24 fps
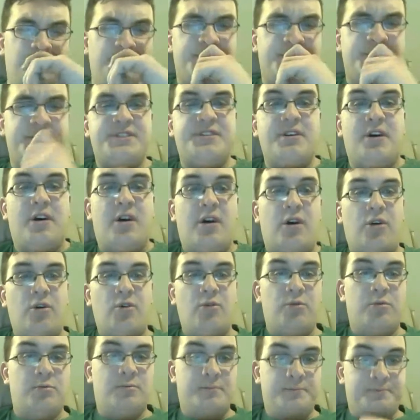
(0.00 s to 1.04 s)

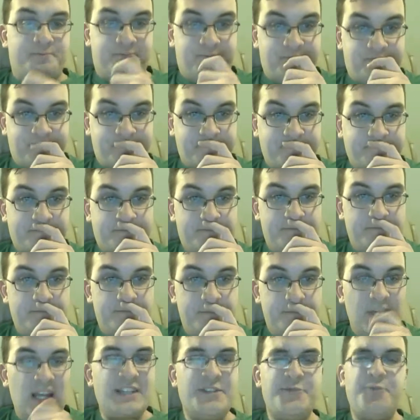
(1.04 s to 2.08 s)
So
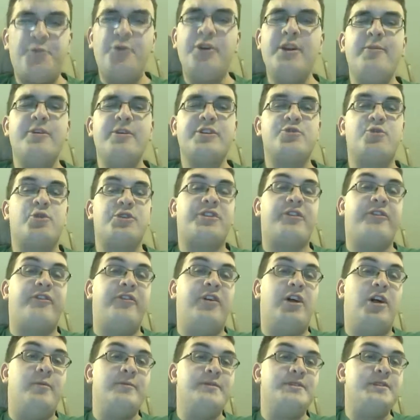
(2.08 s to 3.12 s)
that's pretty much what the
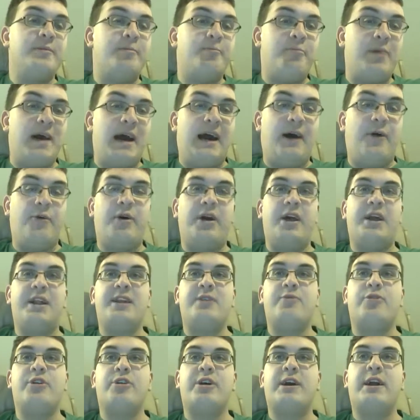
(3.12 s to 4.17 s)
film is about
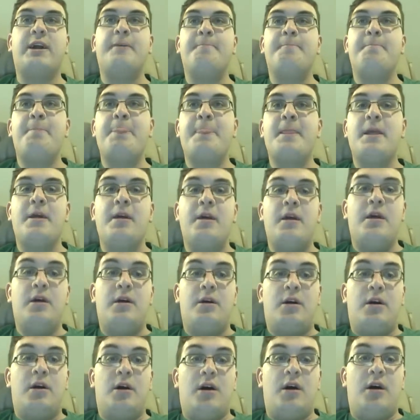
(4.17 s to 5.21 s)
anyway.
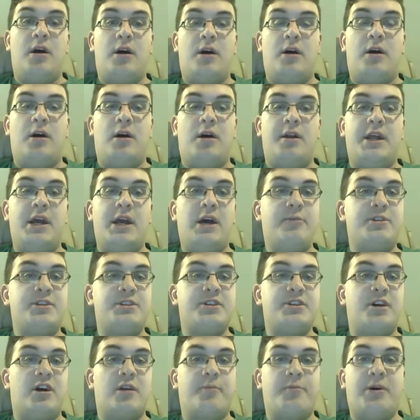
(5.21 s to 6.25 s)
Now I'm going
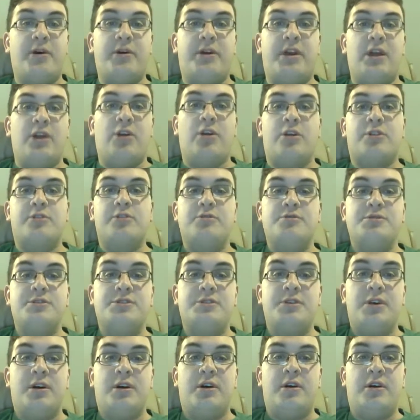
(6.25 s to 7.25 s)
to talk about characters.